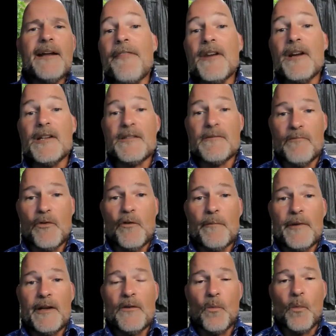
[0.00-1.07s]
The Methodist
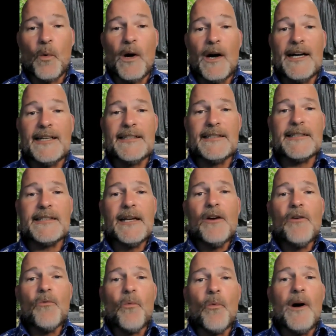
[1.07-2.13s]
movement was
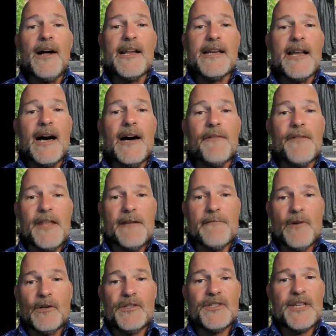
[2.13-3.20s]
one of
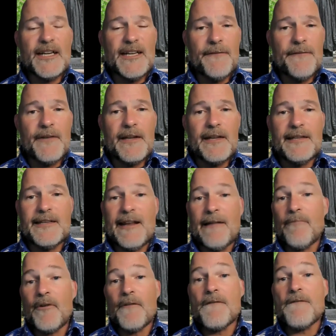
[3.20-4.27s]
the most significant
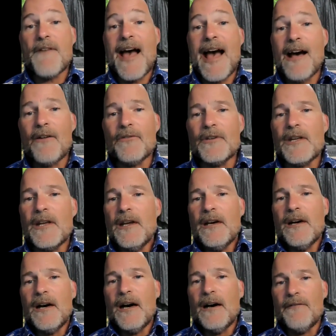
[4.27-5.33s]
and profound
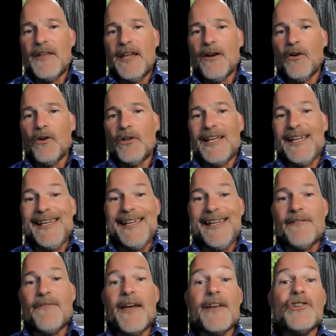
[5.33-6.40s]
of the early
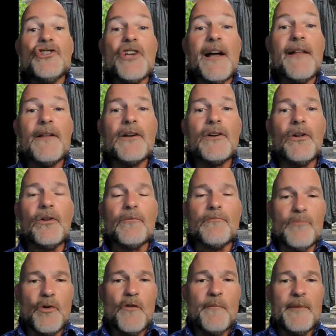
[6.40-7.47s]
evangelical
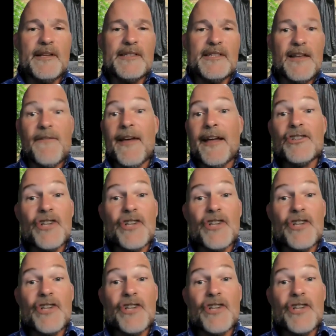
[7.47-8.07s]
movements,